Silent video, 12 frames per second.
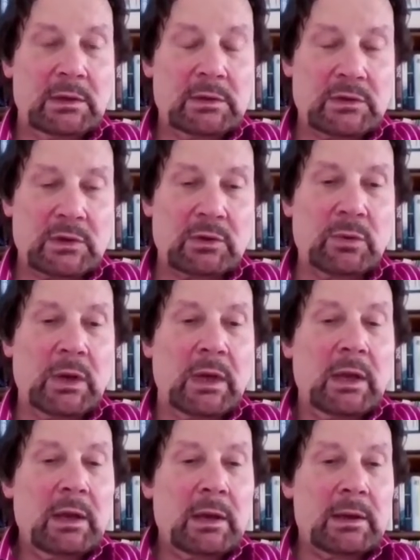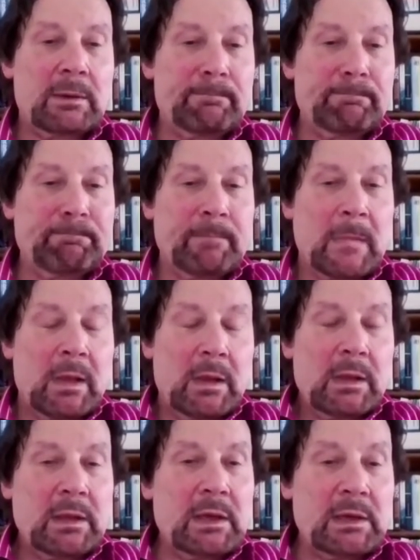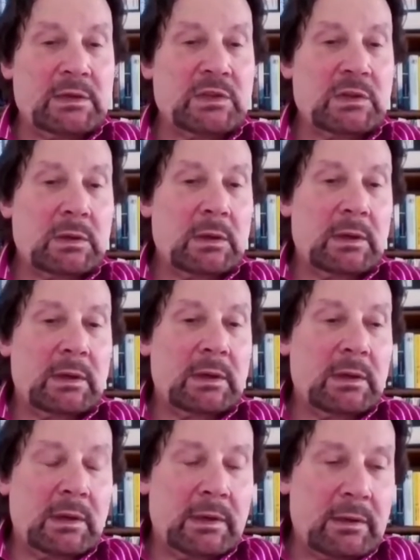So um, yes, uh,